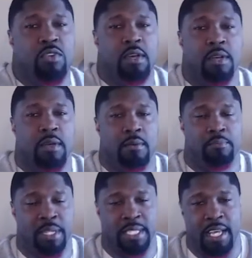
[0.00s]

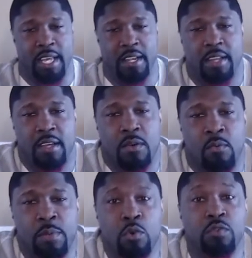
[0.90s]
But then
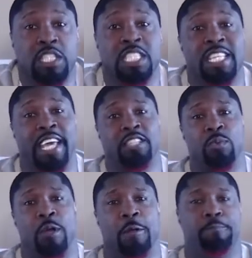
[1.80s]
we move to today's
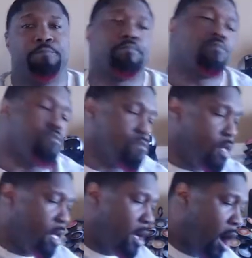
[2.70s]
word.
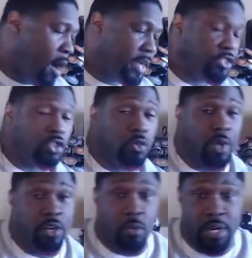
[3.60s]
All right, so you
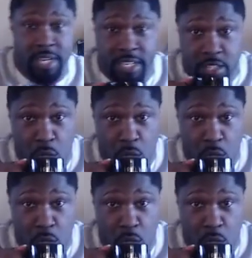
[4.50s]
want to know what it is?